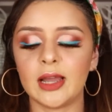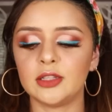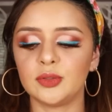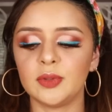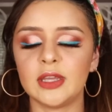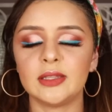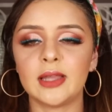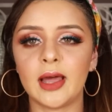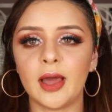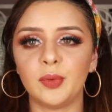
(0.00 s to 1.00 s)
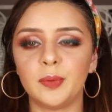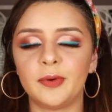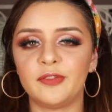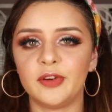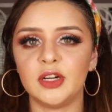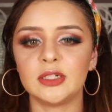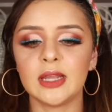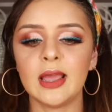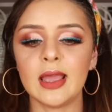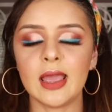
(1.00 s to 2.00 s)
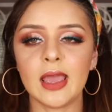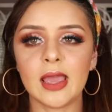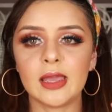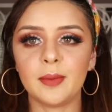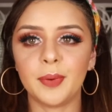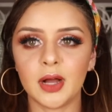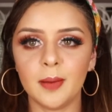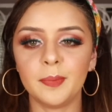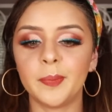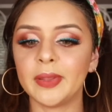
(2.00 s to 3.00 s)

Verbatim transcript: I do think that I would have preferred a pump,